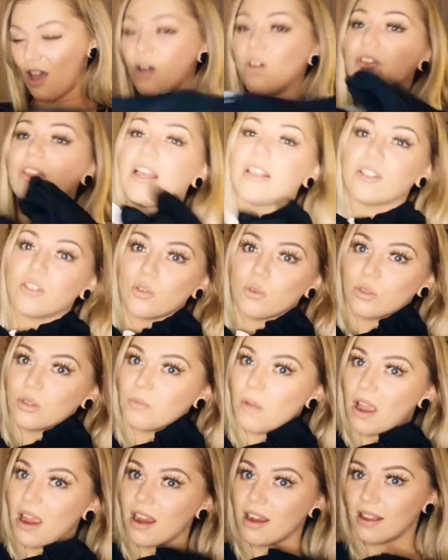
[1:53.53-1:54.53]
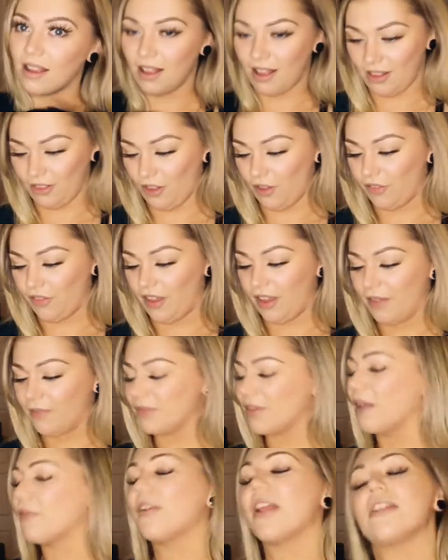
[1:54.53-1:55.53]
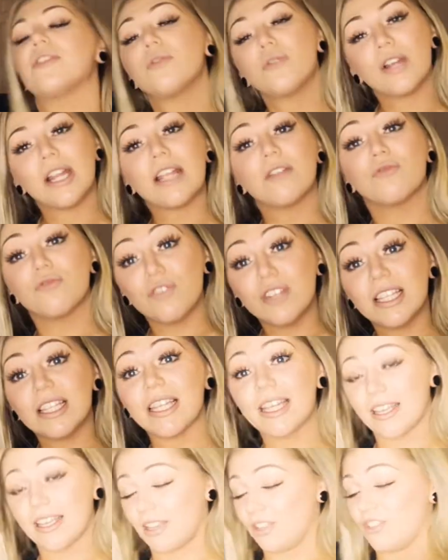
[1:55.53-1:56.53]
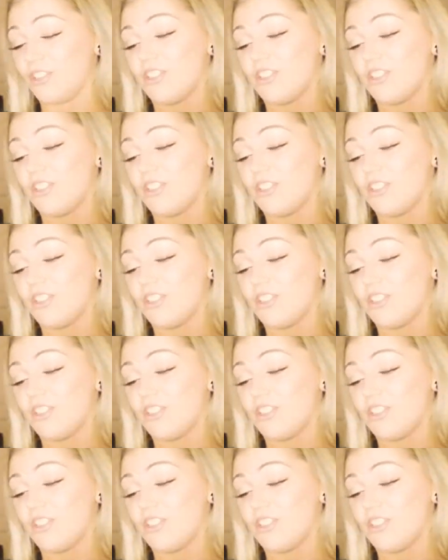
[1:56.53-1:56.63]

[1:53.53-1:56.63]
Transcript: Oh, that's so smart. I love it. Wrestle Crate really